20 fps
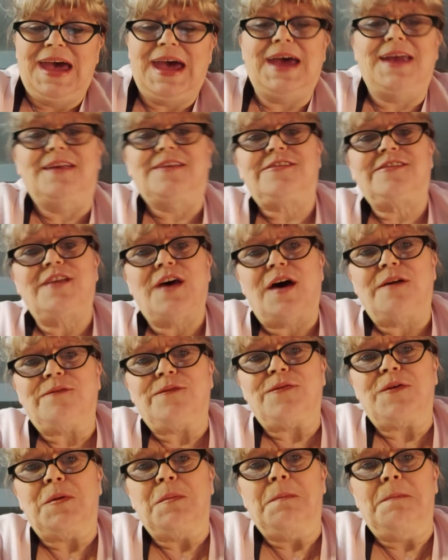And it's not
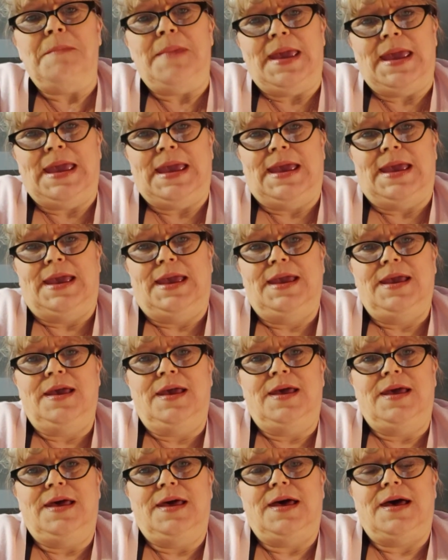for
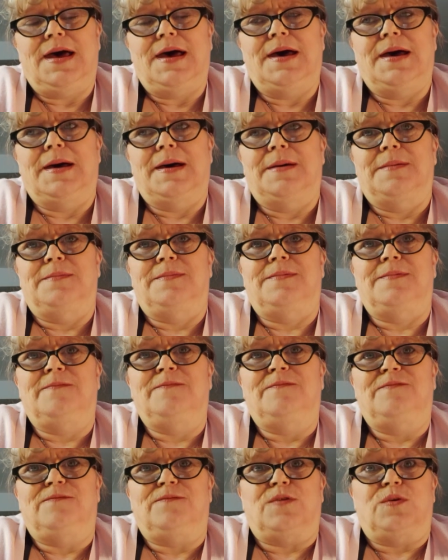me,
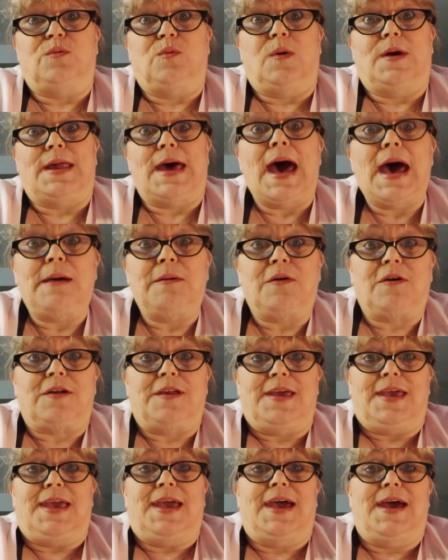for what I'm
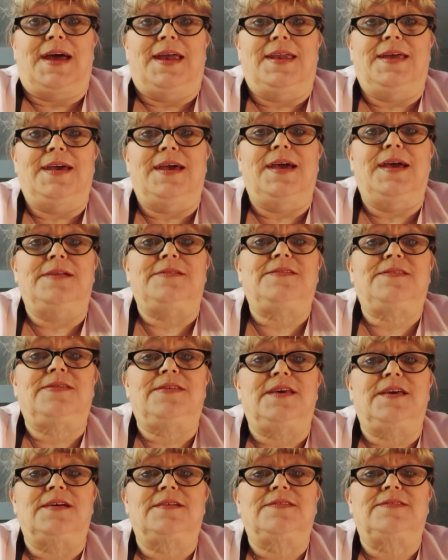going to get. It's
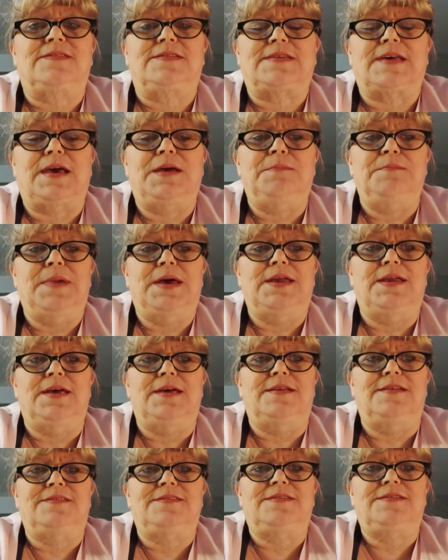the excitement,
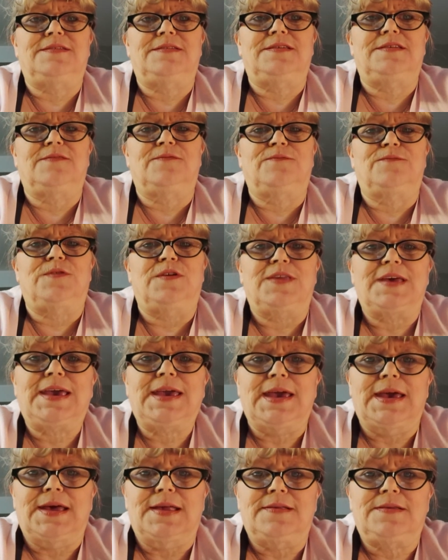and it's for the
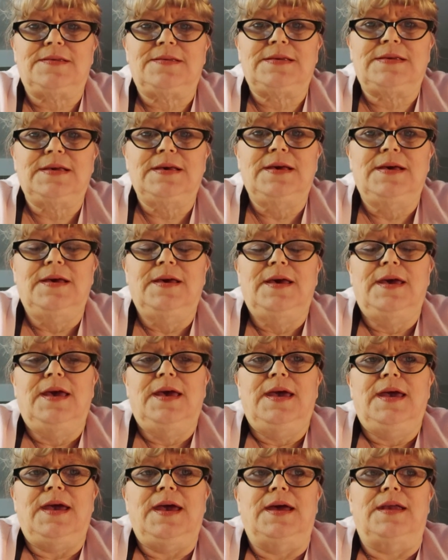kids.
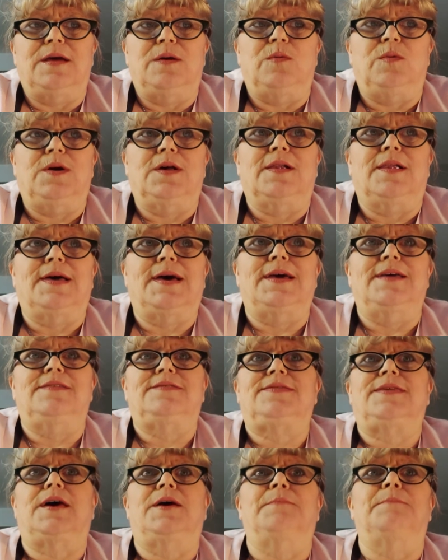And I
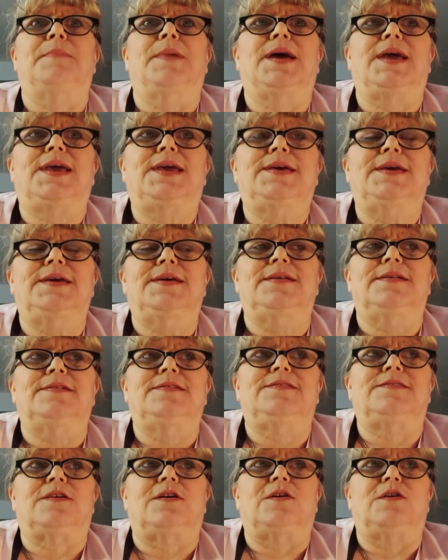realized that my
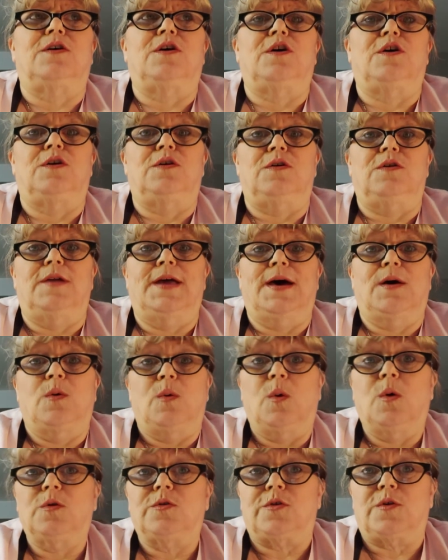kids are now
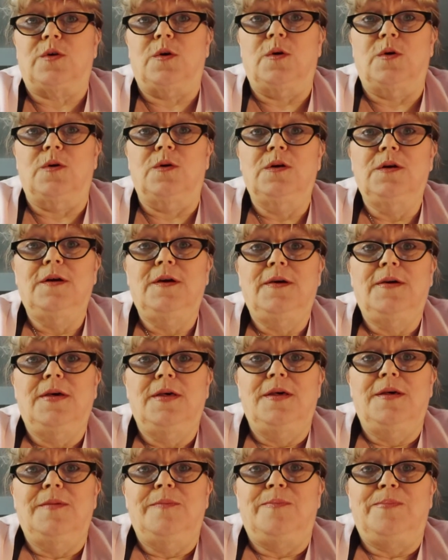older,
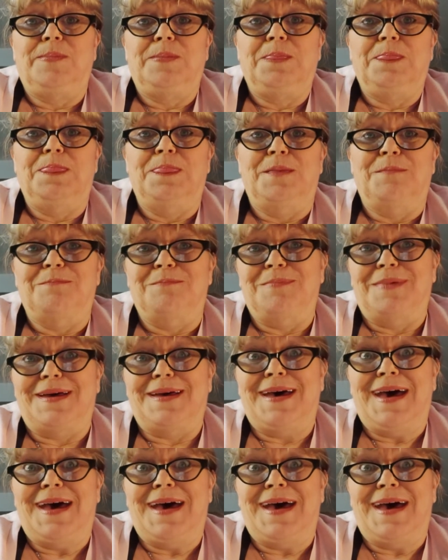but I